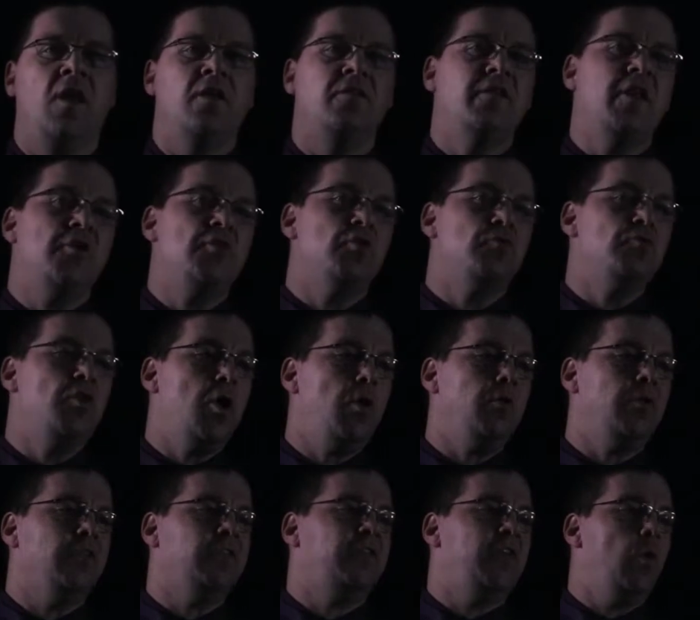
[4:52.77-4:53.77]
Now you'll
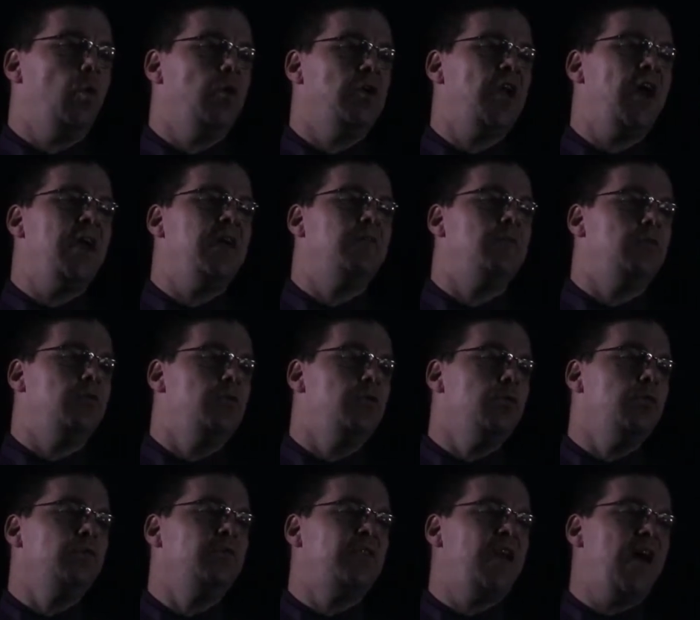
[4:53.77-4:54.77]
notice that when I
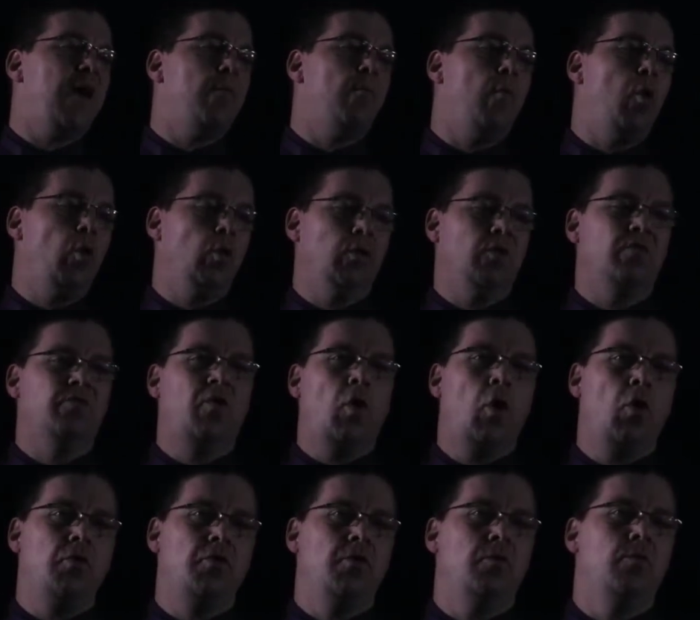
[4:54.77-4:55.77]
used that molar
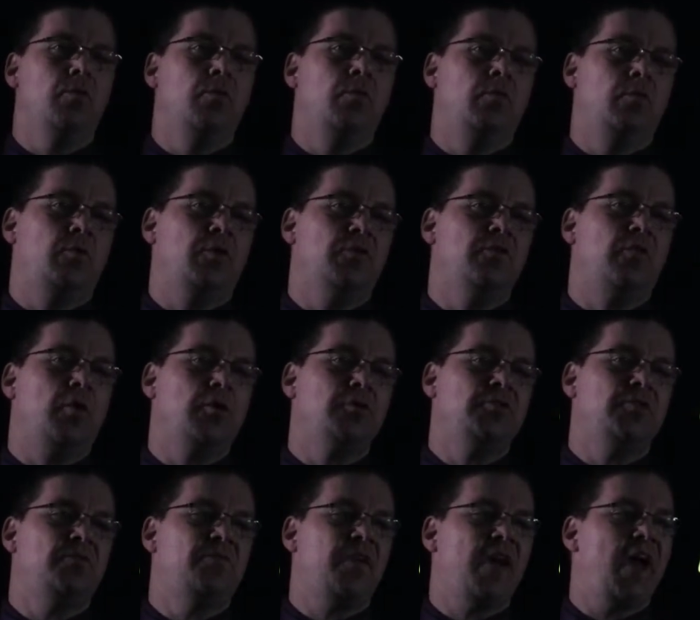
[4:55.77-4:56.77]
volume
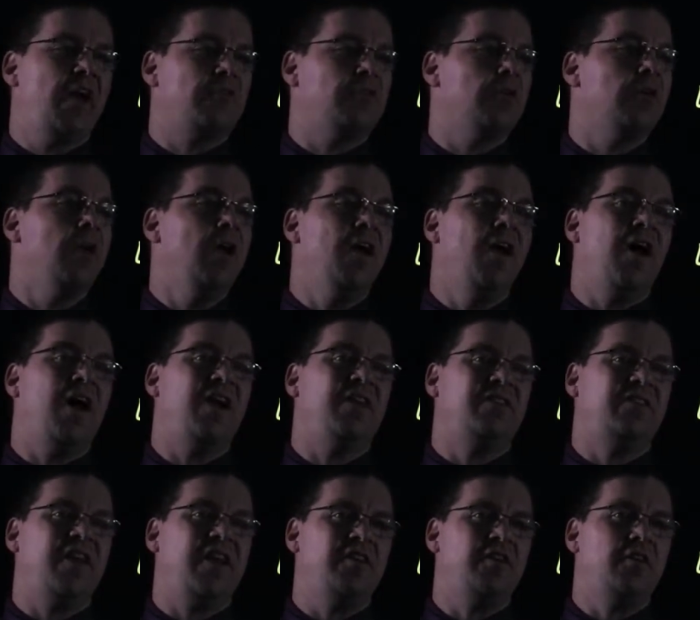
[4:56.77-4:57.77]
conversion factor, I
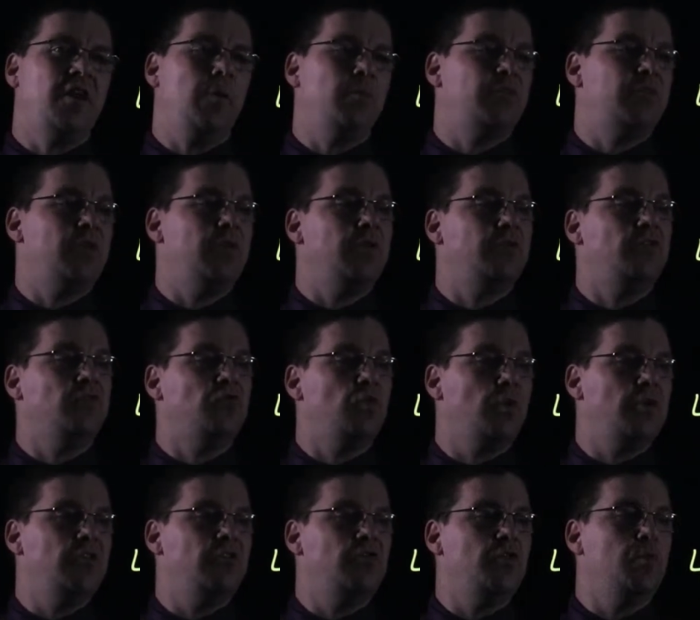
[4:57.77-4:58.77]
set it up so that the
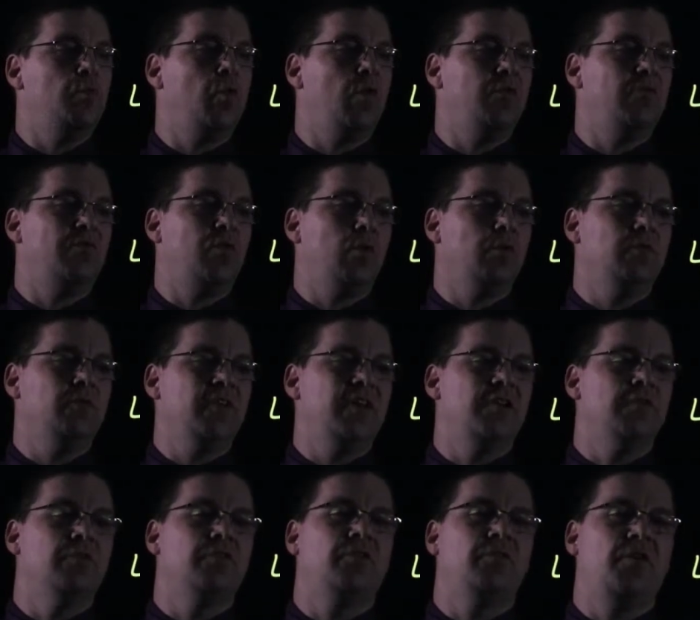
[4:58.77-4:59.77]
22.4
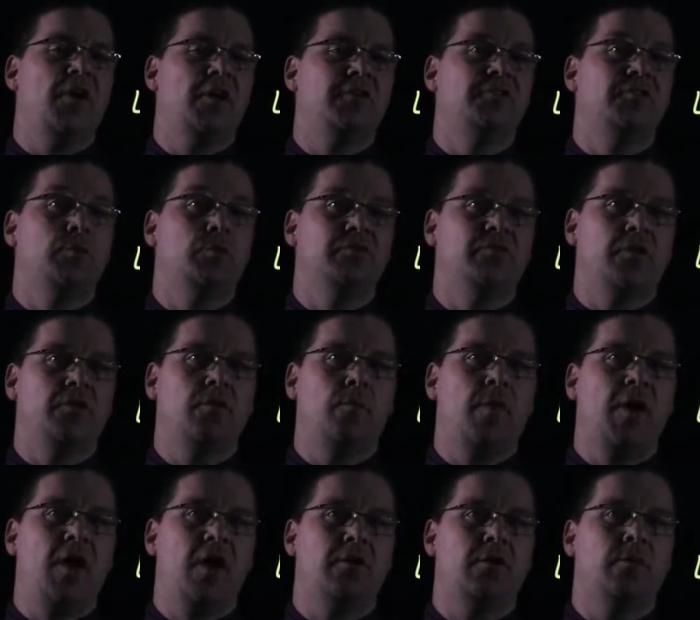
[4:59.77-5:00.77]
liters of hydrogen was on the
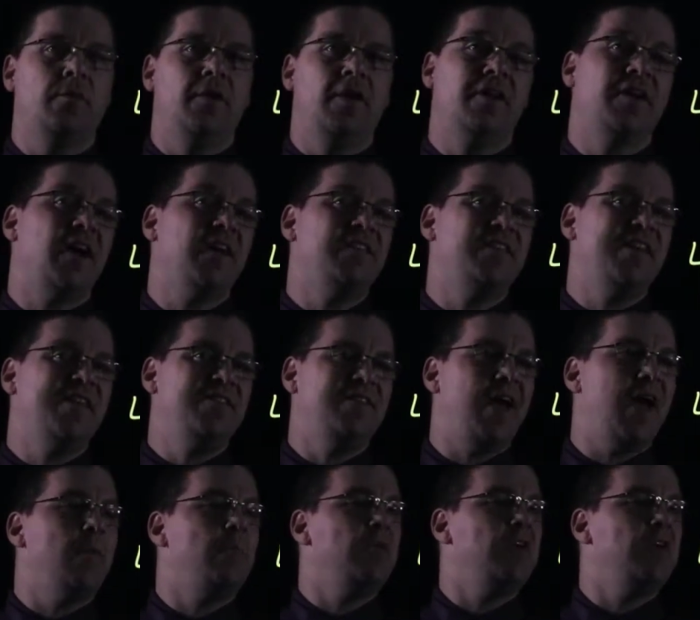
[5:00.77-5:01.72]
bottom. And I did that